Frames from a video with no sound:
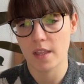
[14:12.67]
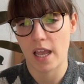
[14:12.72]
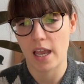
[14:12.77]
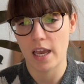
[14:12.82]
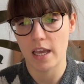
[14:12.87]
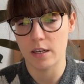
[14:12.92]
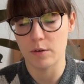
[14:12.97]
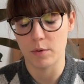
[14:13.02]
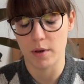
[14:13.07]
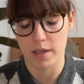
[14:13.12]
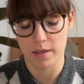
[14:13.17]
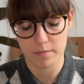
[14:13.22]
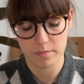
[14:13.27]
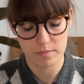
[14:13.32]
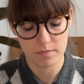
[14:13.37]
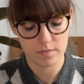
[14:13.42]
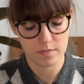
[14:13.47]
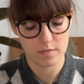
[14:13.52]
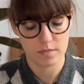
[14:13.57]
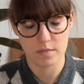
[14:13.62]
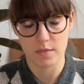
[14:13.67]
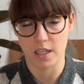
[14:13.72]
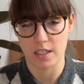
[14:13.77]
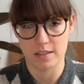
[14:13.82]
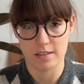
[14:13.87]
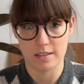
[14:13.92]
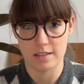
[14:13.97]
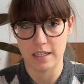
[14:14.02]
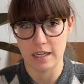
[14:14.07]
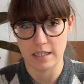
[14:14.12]
anyway,
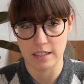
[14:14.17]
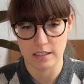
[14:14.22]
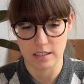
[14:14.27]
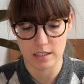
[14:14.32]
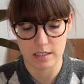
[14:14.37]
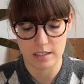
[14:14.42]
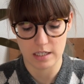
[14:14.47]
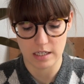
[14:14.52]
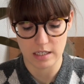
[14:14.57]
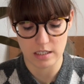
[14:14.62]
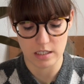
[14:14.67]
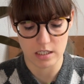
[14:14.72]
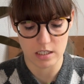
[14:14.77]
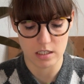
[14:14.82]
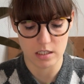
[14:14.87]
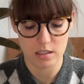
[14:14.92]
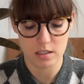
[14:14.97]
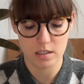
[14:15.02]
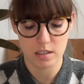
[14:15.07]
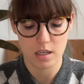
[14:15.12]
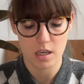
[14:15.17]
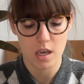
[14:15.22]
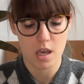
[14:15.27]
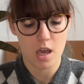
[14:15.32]
that's tangent.